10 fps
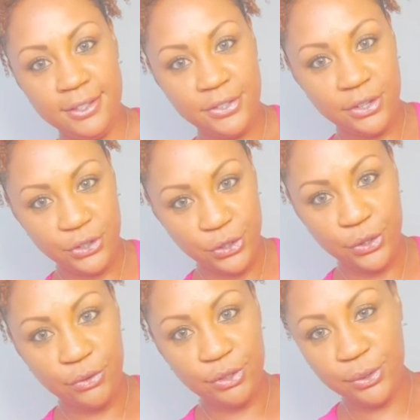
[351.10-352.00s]
So I'll show
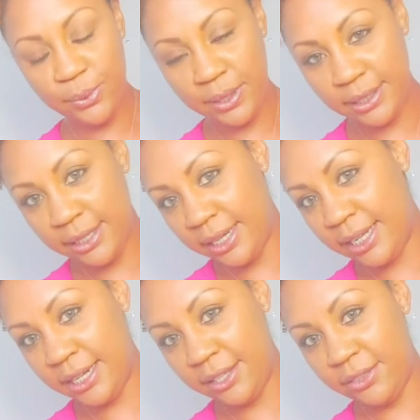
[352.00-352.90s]
you really quickly
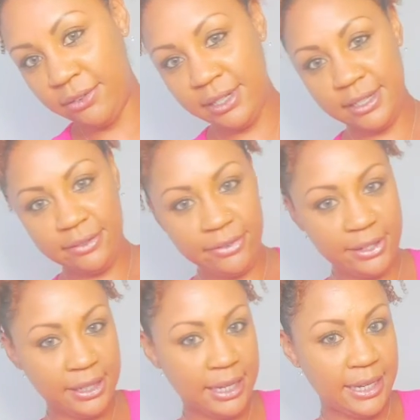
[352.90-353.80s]
again the 3
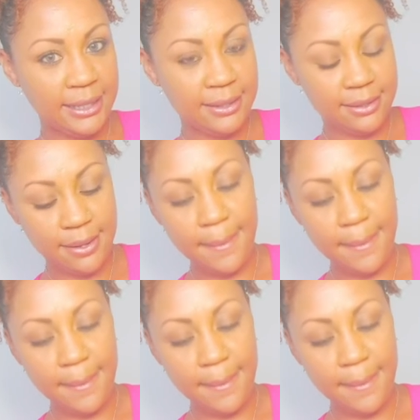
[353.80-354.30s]
different lights.